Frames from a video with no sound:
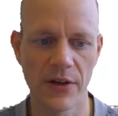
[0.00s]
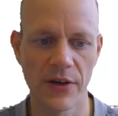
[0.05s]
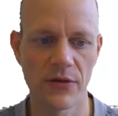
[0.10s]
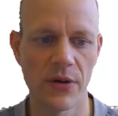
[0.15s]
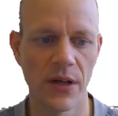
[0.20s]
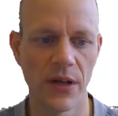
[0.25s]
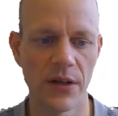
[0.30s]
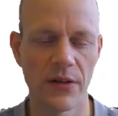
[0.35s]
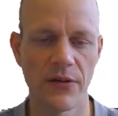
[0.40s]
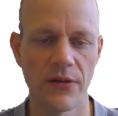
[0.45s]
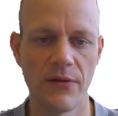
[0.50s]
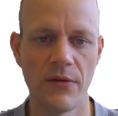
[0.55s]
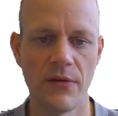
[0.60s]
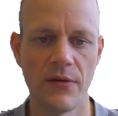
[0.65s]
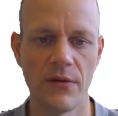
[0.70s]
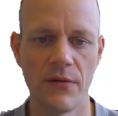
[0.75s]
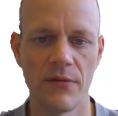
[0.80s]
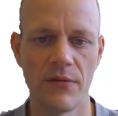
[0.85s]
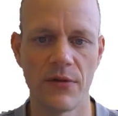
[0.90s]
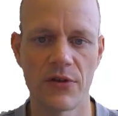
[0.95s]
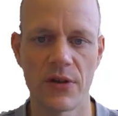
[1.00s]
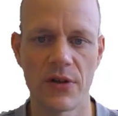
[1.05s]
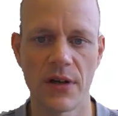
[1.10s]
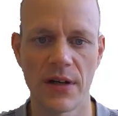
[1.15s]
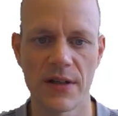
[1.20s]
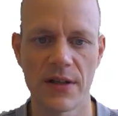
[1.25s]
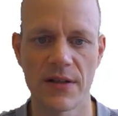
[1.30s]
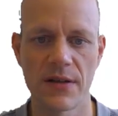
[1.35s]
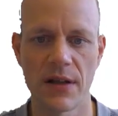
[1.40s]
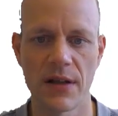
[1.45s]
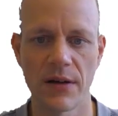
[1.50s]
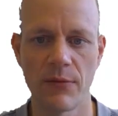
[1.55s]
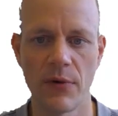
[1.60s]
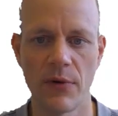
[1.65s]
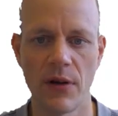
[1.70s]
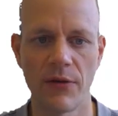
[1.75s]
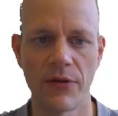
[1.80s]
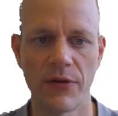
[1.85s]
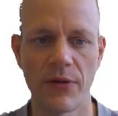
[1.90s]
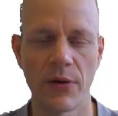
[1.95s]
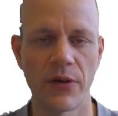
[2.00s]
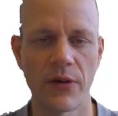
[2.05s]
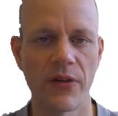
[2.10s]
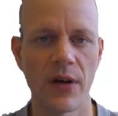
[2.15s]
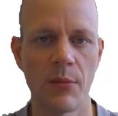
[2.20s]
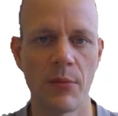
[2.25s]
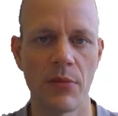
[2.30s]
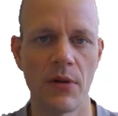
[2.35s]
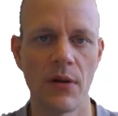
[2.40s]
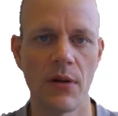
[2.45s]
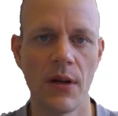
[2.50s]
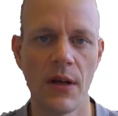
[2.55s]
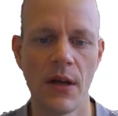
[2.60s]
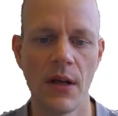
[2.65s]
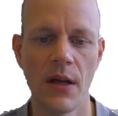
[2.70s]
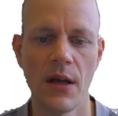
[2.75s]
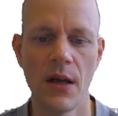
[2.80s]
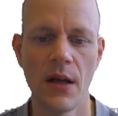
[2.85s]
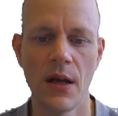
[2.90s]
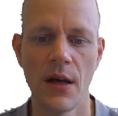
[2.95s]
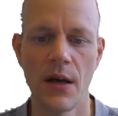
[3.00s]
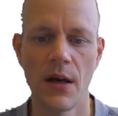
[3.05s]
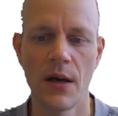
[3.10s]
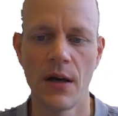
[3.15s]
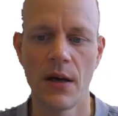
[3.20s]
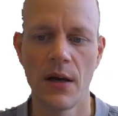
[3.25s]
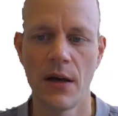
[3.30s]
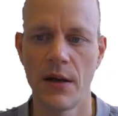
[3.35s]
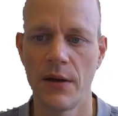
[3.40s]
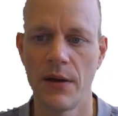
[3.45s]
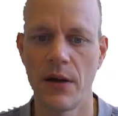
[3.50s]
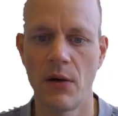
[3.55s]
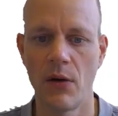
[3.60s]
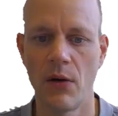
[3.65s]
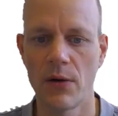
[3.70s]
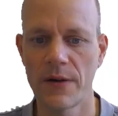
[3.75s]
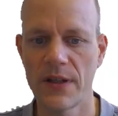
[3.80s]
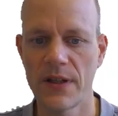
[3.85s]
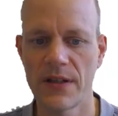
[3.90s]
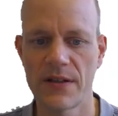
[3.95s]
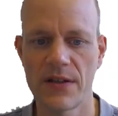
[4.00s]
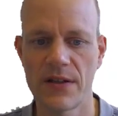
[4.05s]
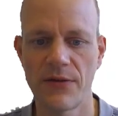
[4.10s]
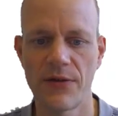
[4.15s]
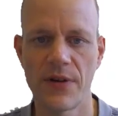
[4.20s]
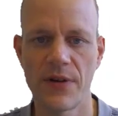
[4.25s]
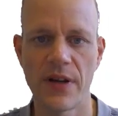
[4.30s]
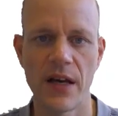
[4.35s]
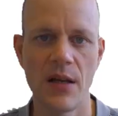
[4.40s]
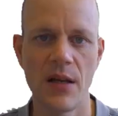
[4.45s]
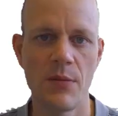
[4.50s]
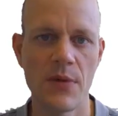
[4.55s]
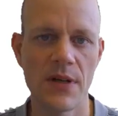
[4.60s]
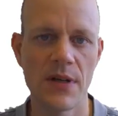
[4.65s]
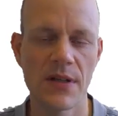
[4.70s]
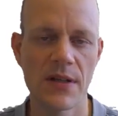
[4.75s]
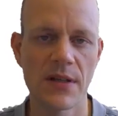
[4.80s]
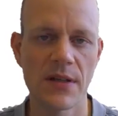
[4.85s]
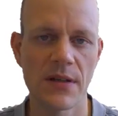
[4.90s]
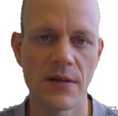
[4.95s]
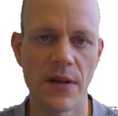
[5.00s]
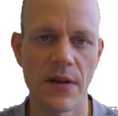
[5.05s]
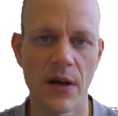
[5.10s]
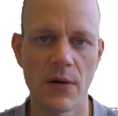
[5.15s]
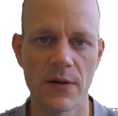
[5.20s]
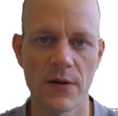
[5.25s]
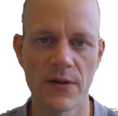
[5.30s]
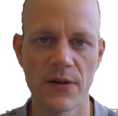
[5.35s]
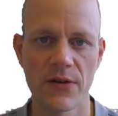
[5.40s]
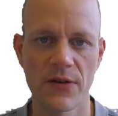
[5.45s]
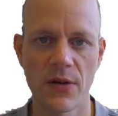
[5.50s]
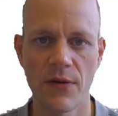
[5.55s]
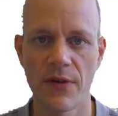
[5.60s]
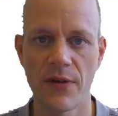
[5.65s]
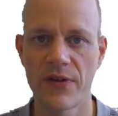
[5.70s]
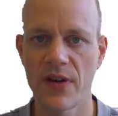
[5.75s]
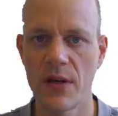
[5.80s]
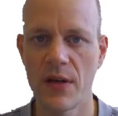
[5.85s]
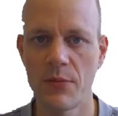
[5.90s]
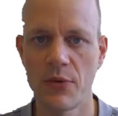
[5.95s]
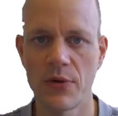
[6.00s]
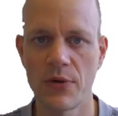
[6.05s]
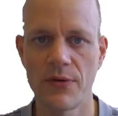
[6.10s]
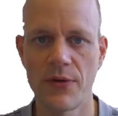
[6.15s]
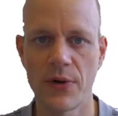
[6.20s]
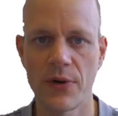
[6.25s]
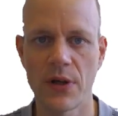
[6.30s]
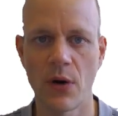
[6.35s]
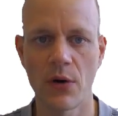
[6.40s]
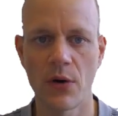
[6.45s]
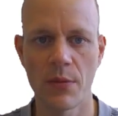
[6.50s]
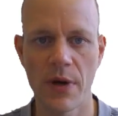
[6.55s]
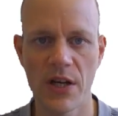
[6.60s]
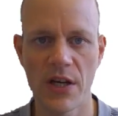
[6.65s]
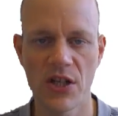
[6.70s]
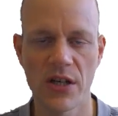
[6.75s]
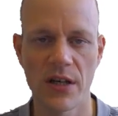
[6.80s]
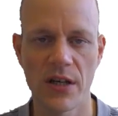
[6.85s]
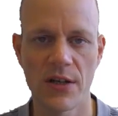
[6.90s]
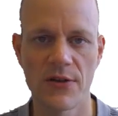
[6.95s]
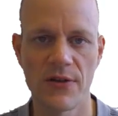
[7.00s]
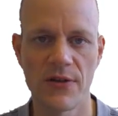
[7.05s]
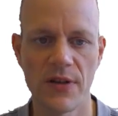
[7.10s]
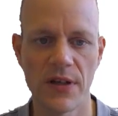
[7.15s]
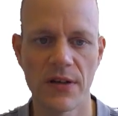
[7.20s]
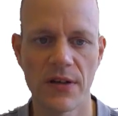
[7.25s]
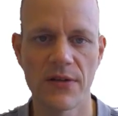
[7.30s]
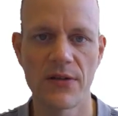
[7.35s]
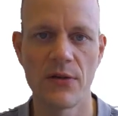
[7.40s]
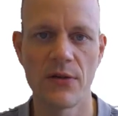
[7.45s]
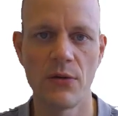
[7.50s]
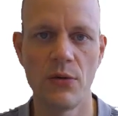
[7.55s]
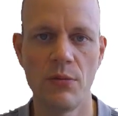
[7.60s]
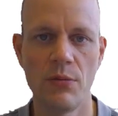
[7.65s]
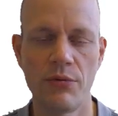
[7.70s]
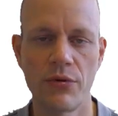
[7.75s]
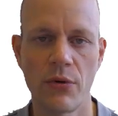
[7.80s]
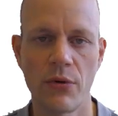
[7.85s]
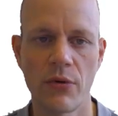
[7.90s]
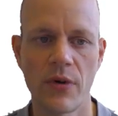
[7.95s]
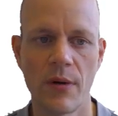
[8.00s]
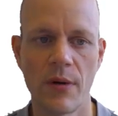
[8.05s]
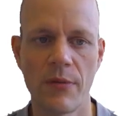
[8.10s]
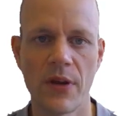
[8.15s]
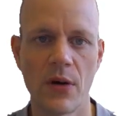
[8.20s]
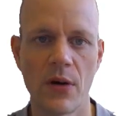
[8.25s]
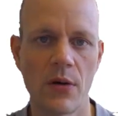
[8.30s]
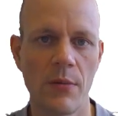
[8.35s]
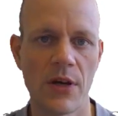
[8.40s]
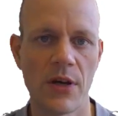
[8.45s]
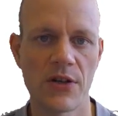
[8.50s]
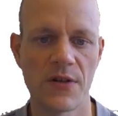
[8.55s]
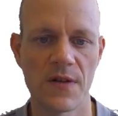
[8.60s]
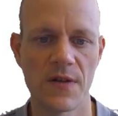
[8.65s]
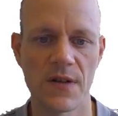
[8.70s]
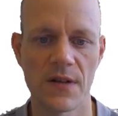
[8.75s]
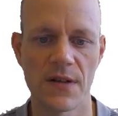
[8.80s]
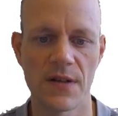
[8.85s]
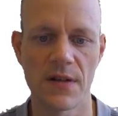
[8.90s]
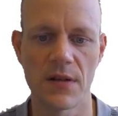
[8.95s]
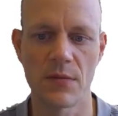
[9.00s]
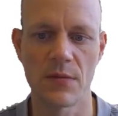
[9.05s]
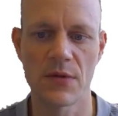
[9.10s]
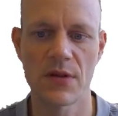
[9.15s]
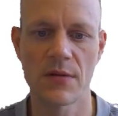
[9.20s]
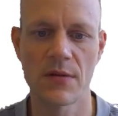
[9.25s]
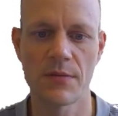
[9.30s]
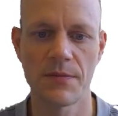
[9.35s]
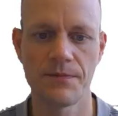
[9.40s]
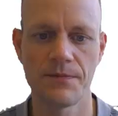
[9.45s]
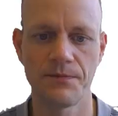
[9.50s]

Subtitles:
actuators visualized, like valves, for example. Now, all these different elements, they also serve as input for the automation engineers who program the automation systems.